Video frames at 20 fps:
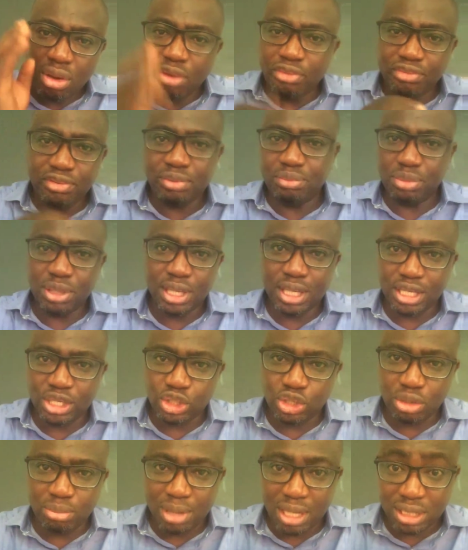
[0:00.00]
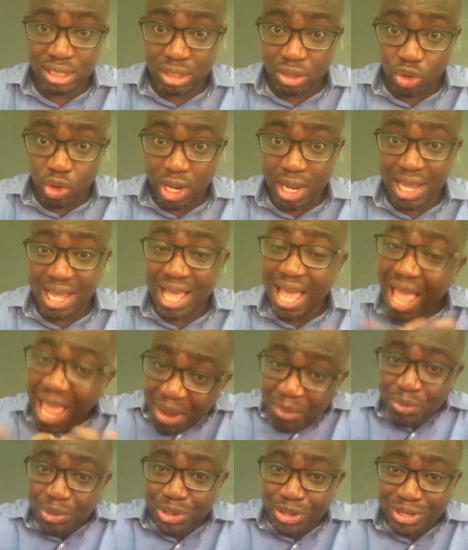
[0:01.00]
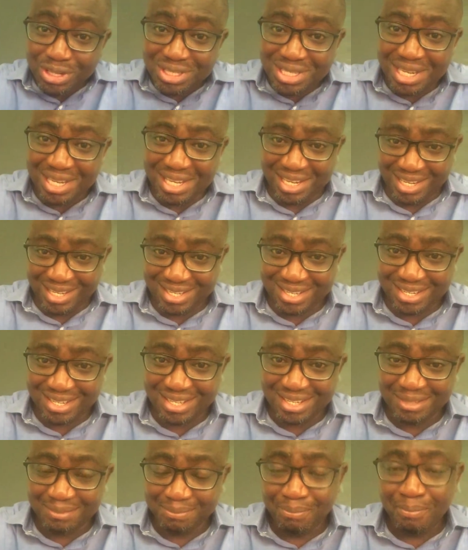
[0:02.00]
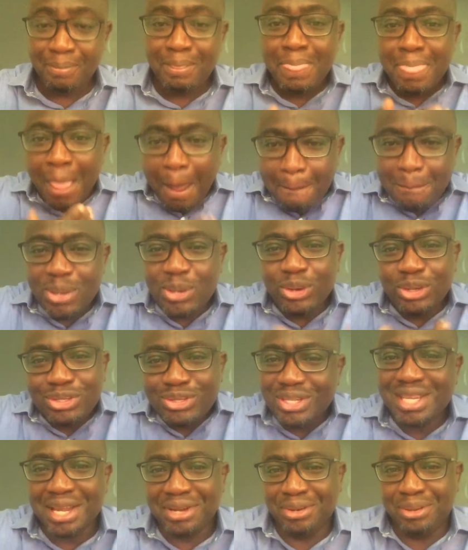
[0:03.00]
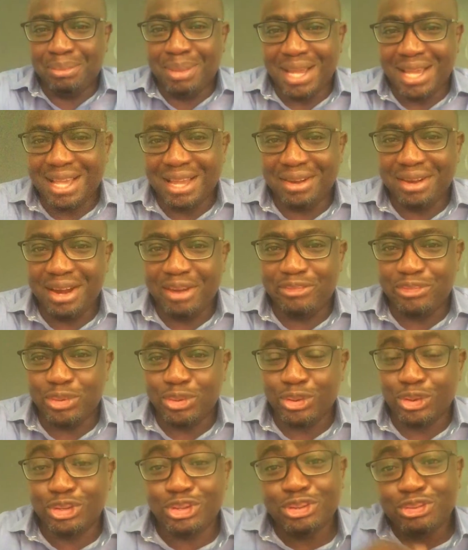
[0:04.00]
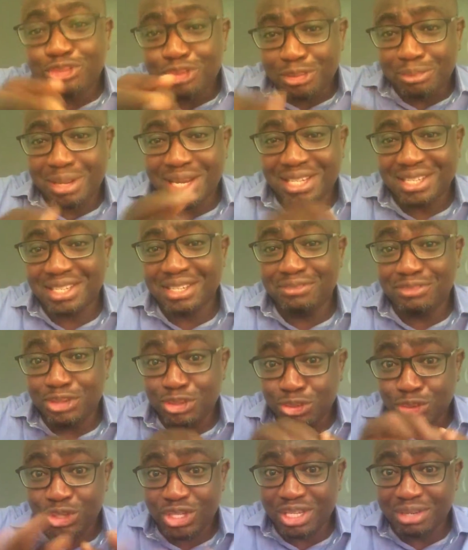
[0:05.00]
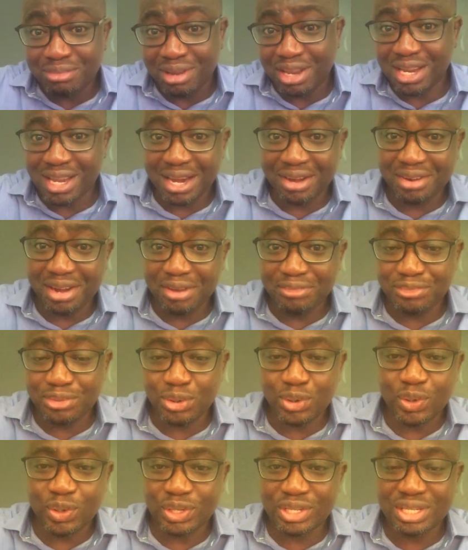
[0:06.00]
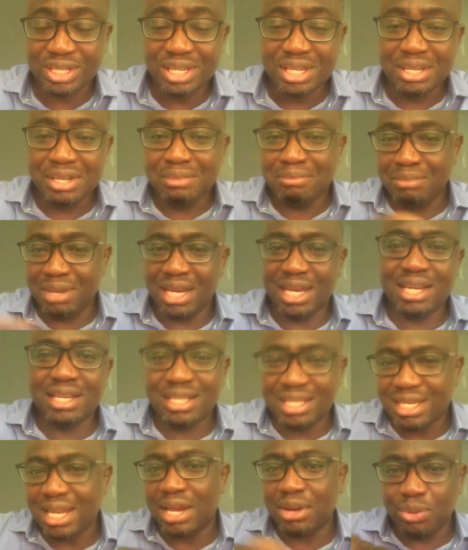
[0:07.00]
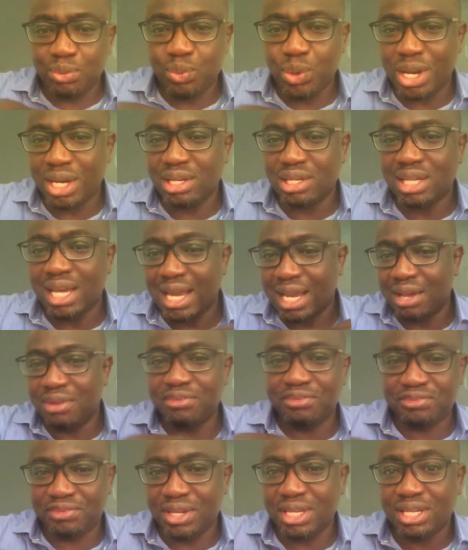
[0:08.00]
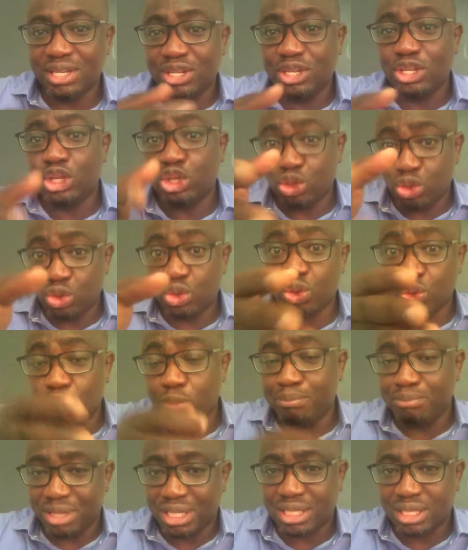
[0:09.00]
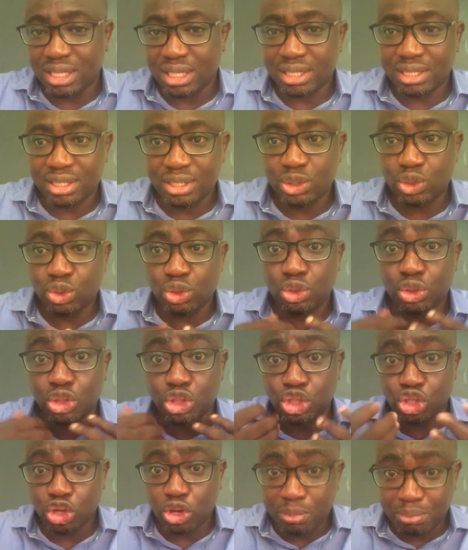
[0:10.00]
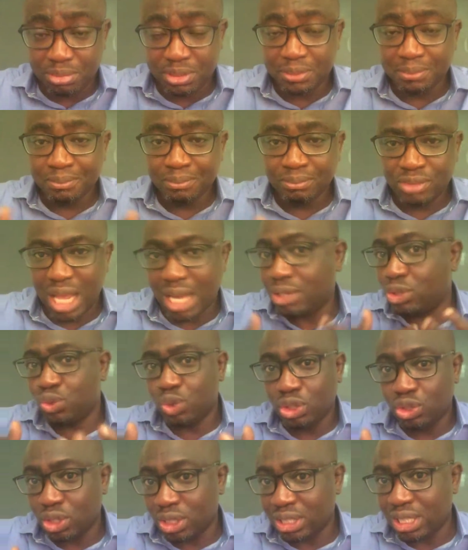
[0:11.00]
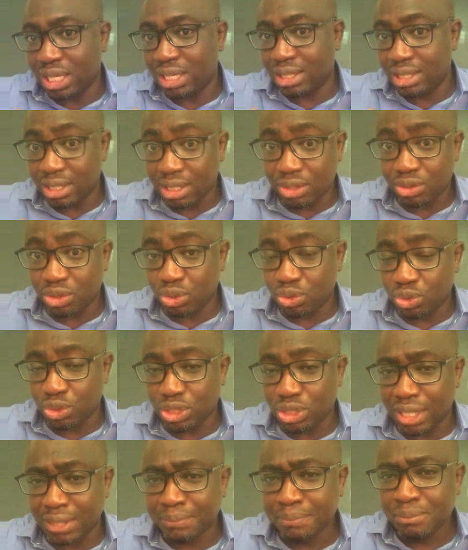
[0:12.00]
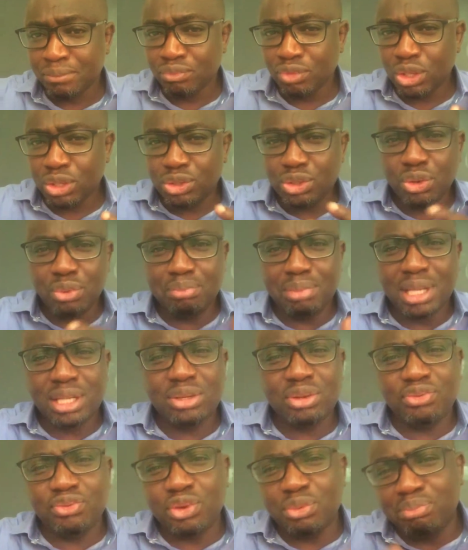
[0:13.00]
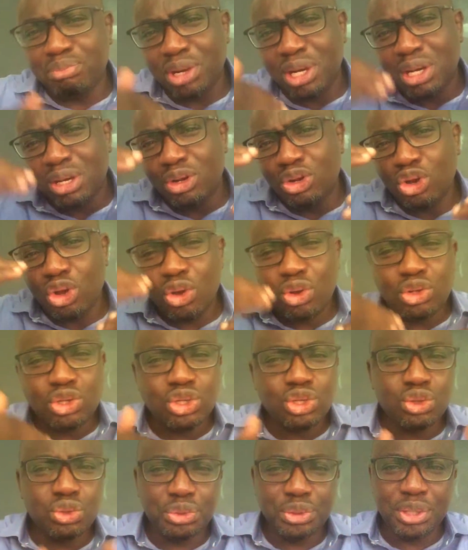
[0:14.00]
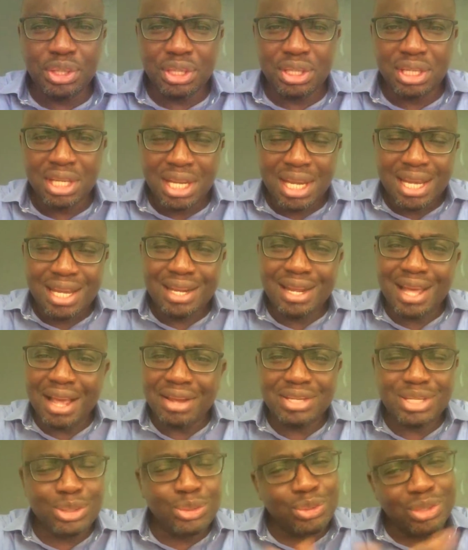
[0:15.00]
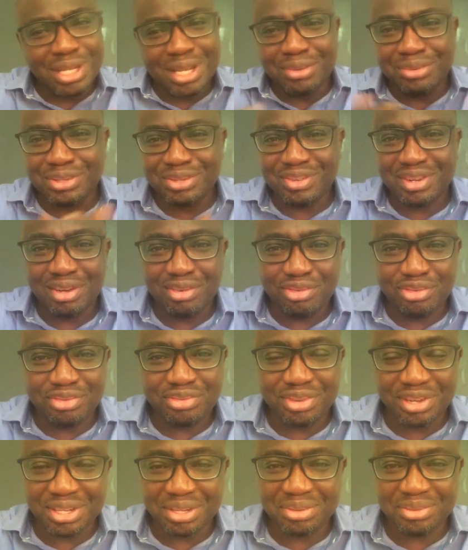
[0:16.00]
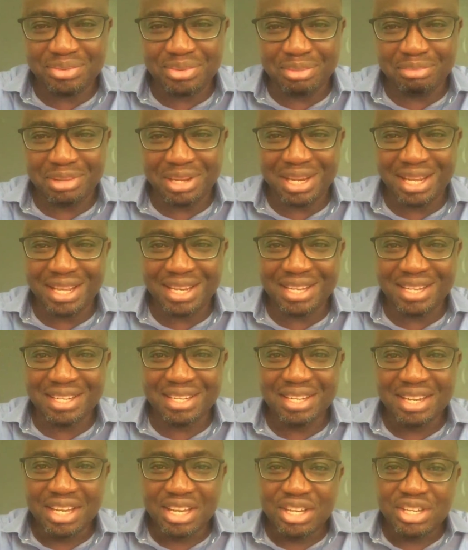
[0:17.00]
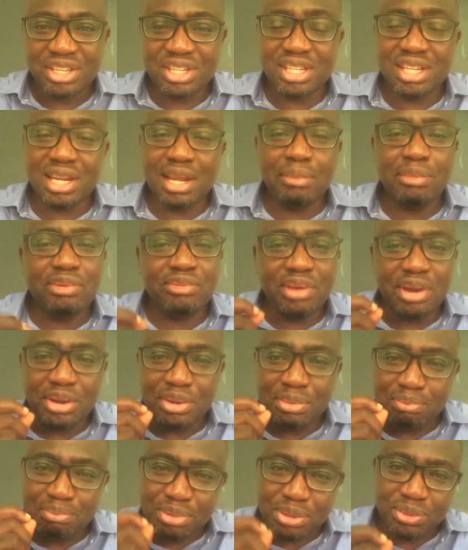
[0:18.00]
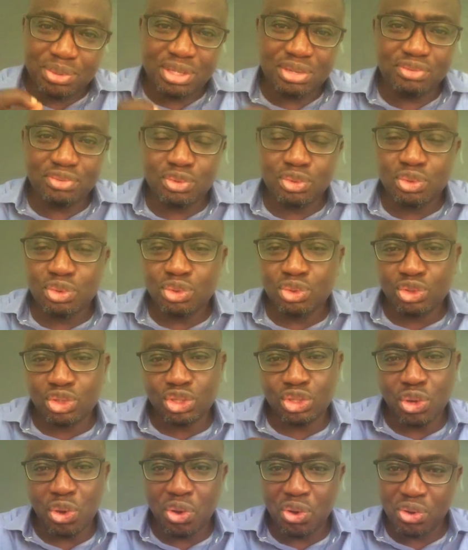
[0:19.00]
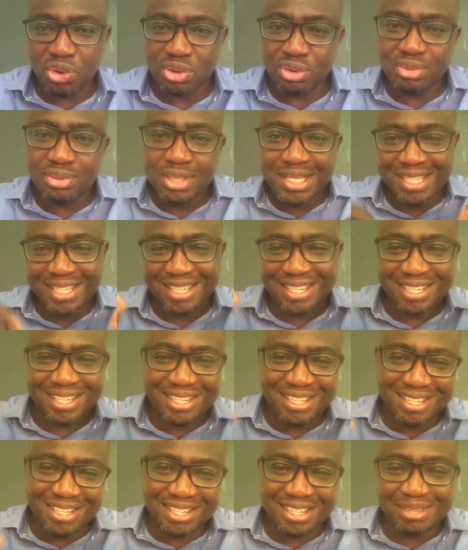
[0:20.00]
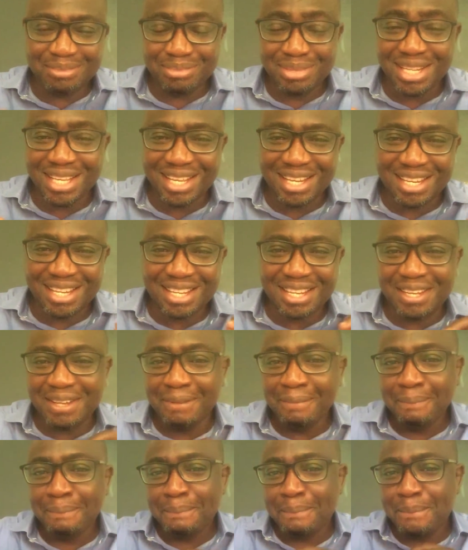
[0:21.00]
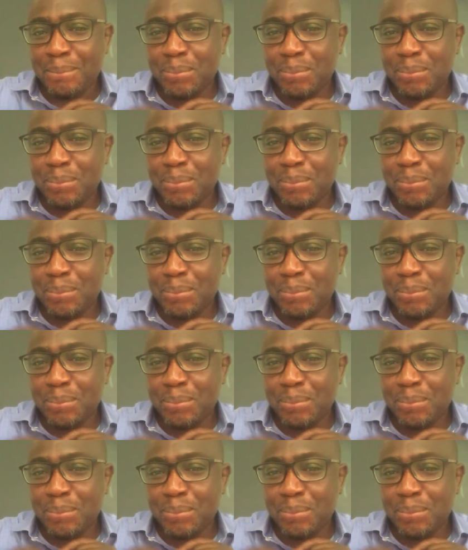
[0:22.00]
offer me a job as a lawyer. I will not take it, because these are not my career focus. So from my CV, you see my career focus, meaning these are the ways I can fit into your business, into your job. That is what you're telling the recruiter. So, but if you bring a long story, now I see one that was very funny from a lady. She said, I'm a very beautiful, tall, slim lady.